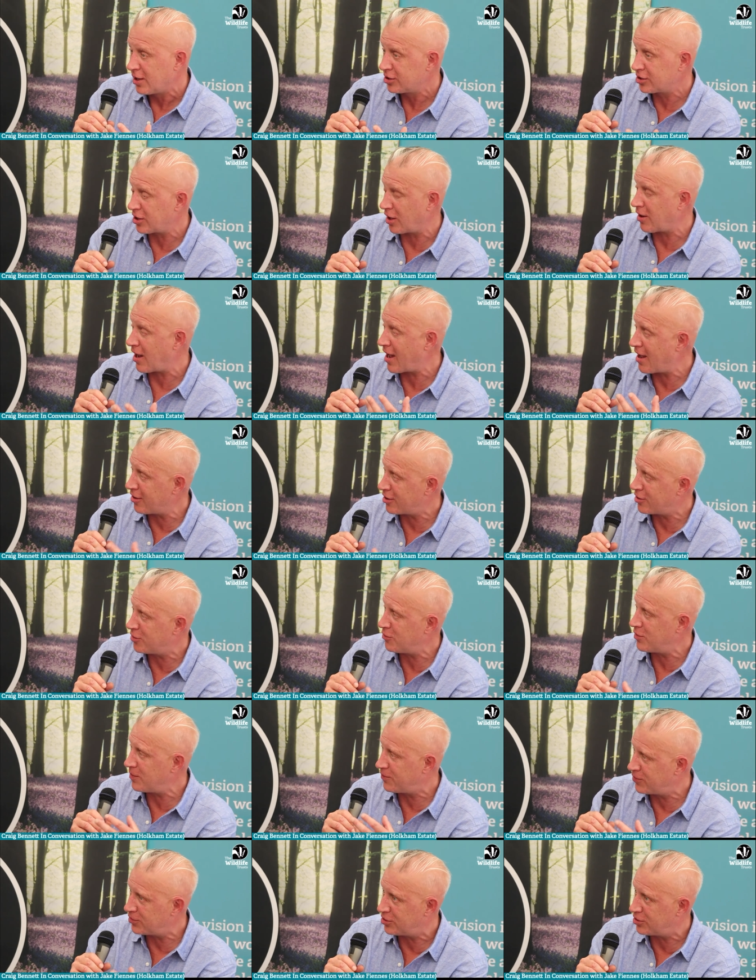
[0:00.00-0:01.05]
So how can
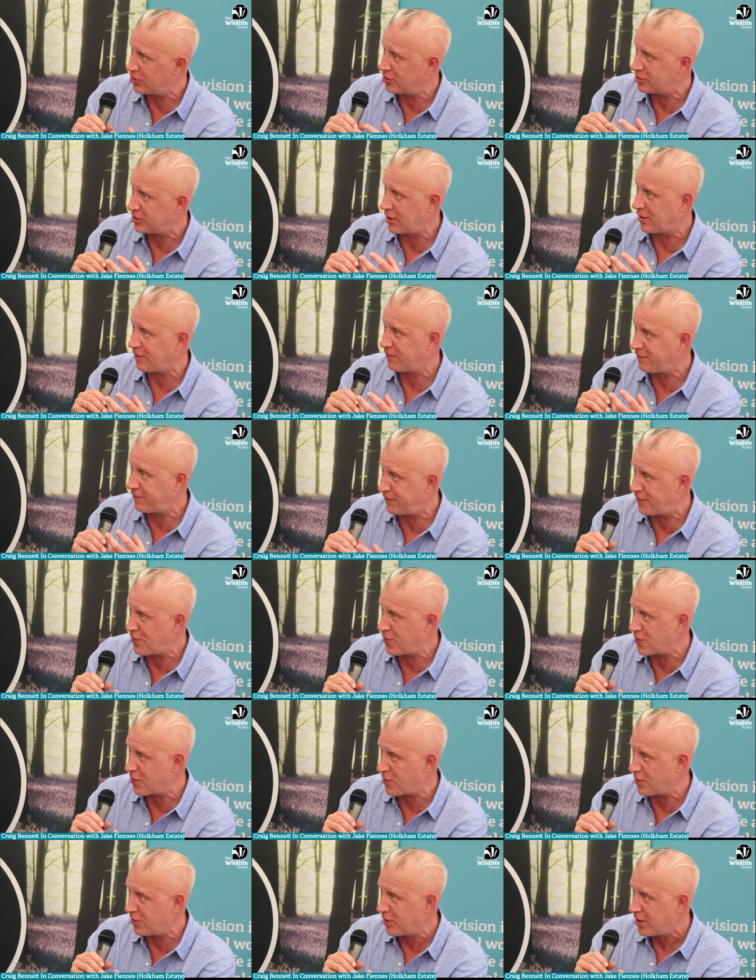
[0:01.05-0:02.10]
we produce in a
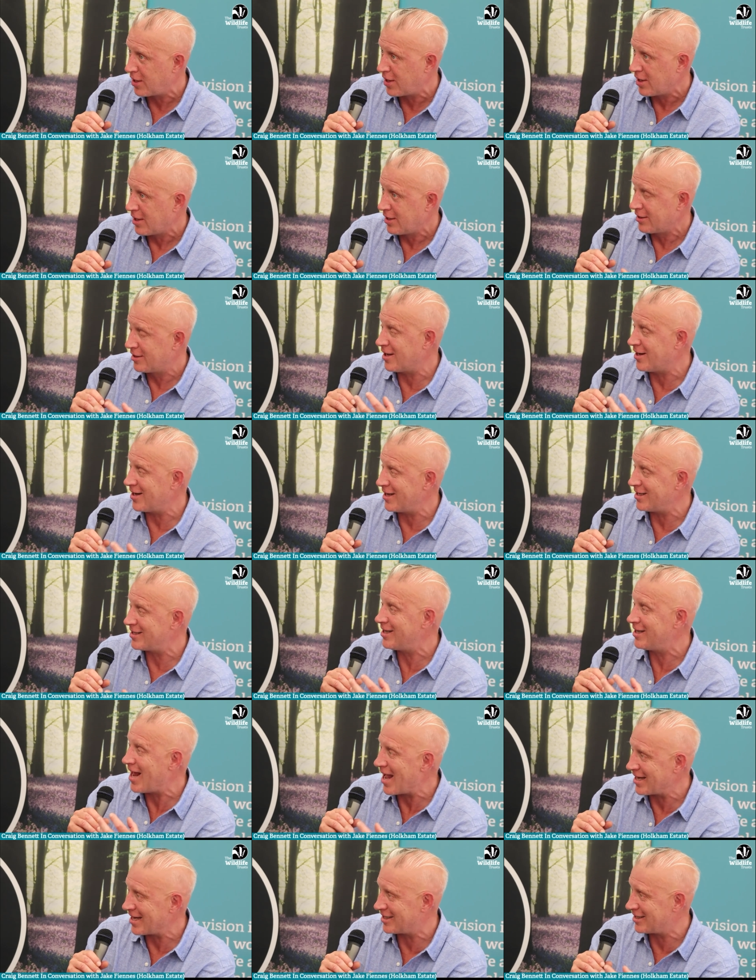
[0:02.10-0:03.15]
food that
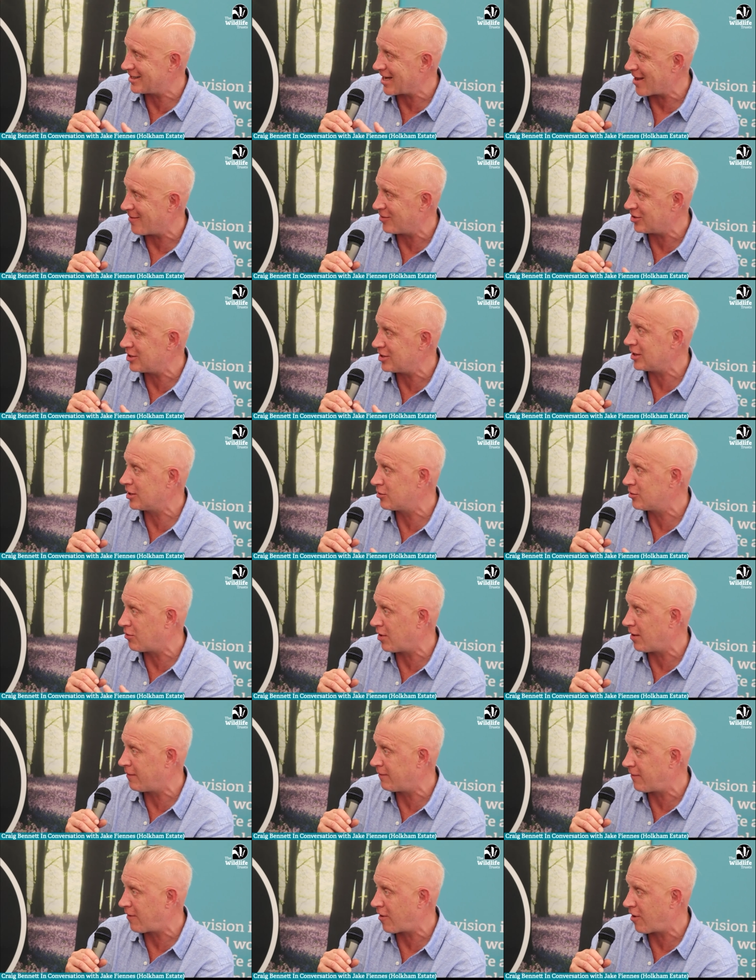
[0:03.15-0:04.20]
is less damaging to
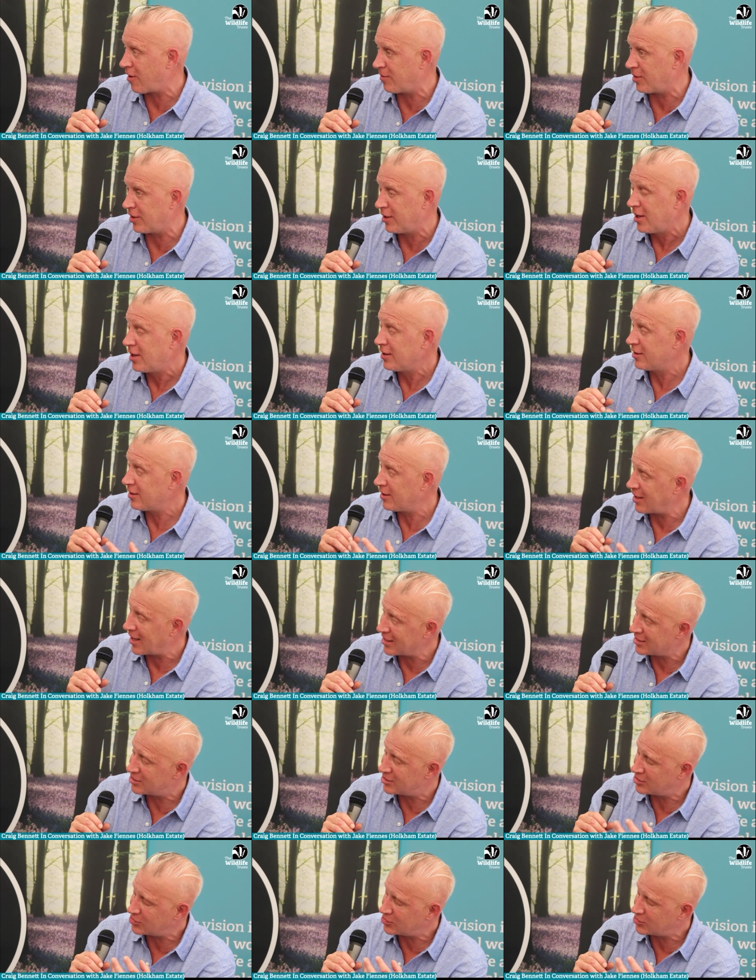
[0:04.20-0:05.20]
our environment, that has